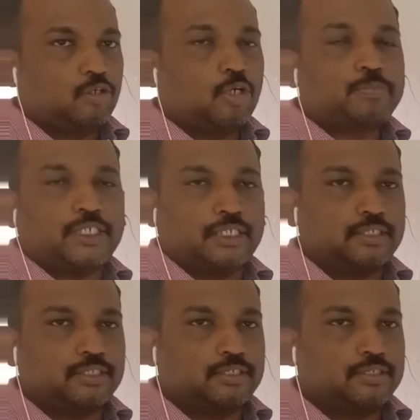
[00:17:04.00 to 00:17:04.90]
obtained.
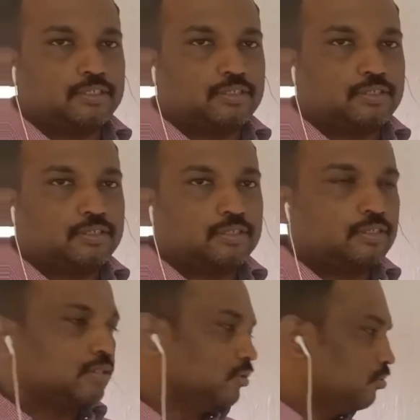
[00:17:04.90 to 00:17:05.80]

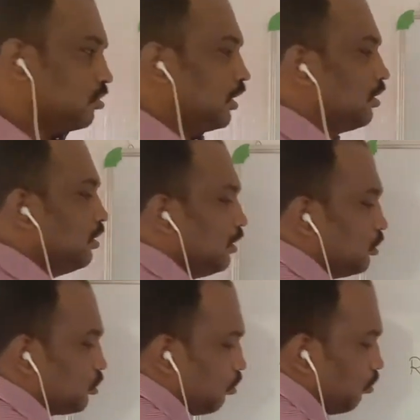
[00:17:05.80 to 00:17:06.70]
Okay.
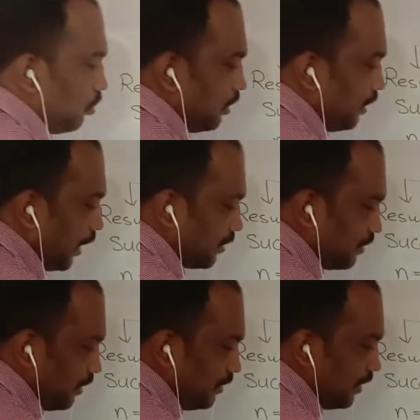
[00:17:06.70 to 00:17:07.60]
So x
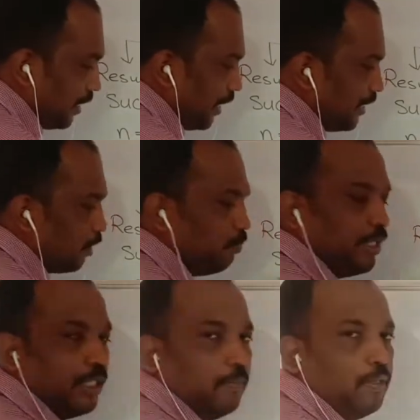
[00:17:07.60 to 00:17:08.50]
is a random
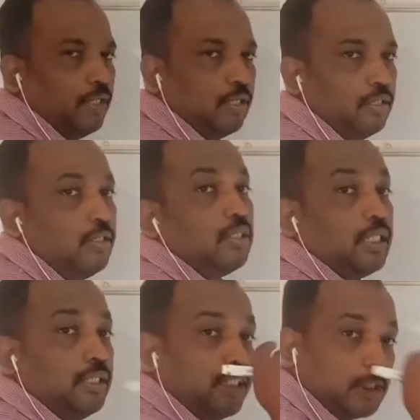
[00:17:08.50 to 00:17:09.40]
variable.
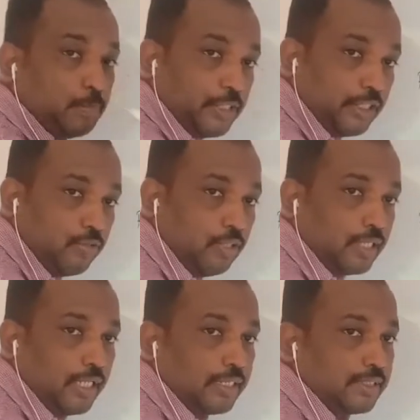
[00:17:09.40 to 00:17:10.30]
In this particular
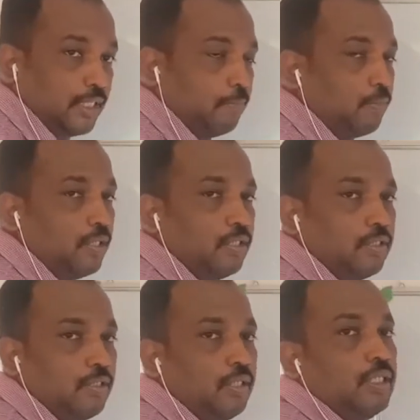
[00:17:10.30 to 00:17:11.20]
example,
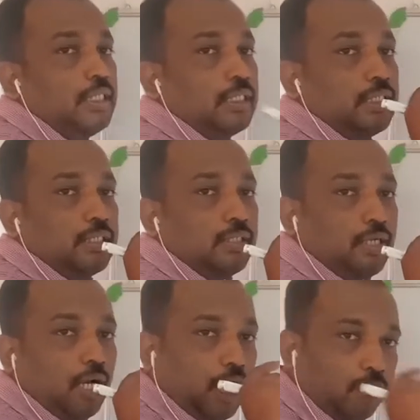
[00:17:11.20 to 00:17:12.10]

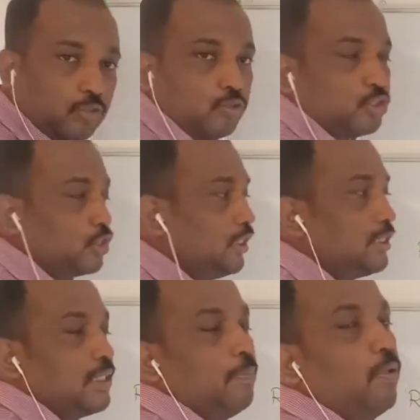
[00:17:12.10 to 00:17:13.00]
our question
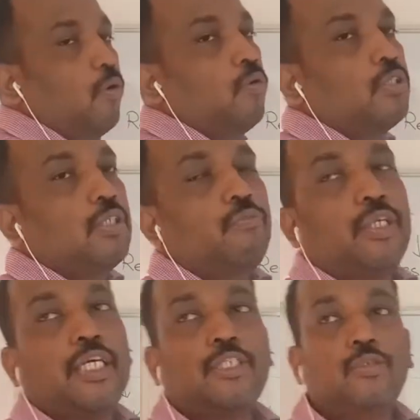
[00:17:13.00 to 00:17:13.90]
is about
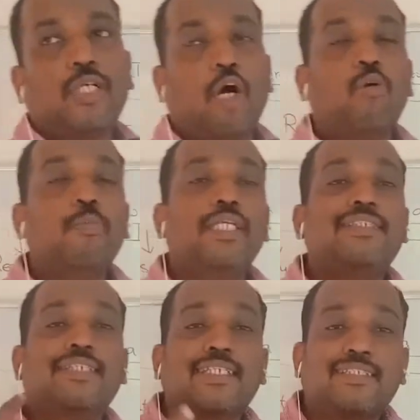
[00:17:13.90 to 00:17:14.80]
whether how many
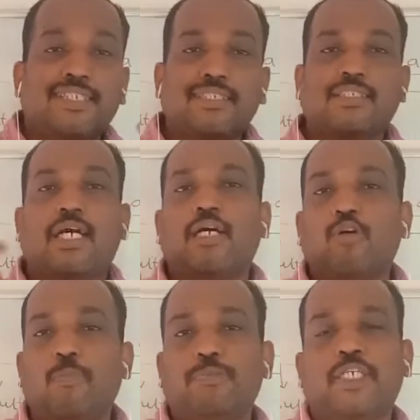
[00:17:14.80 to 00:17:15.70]
sixes are
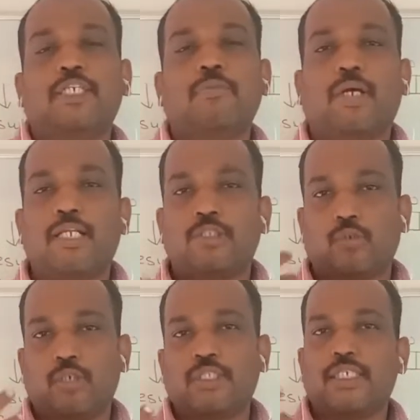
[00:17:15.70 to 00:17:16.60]
obtained while
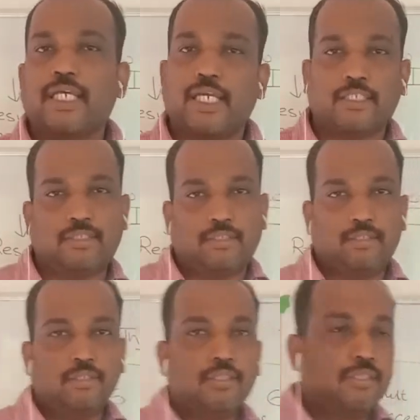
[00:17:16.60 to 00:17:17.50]
throwing the dice
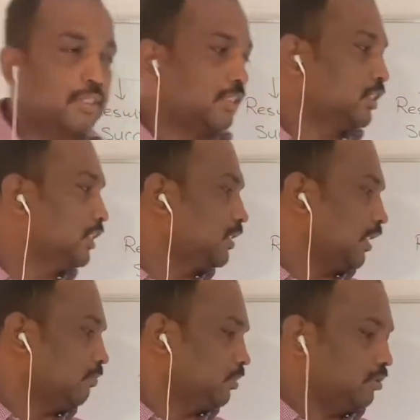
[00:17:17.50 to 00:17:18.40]
16
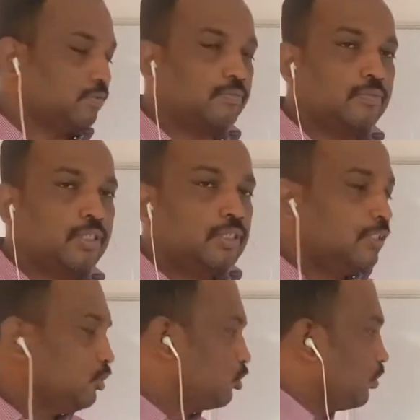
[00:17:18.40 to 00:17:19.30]
times.
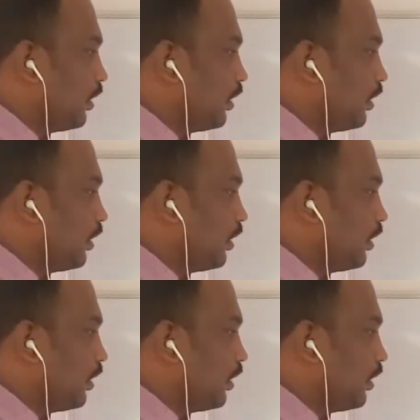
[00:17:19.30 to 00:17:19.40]
So